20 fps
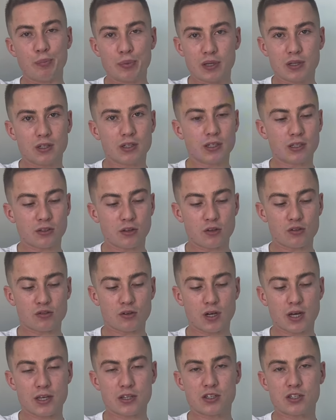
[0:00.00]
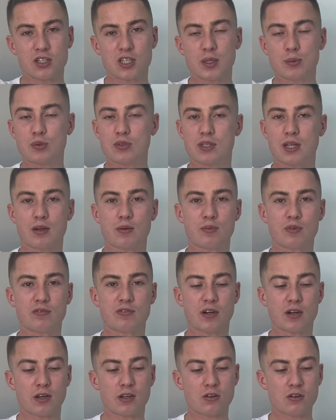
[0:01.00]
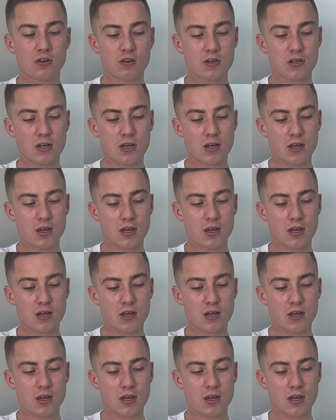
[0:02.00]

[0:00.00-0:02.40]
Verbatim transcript: building those relationships that'd be very good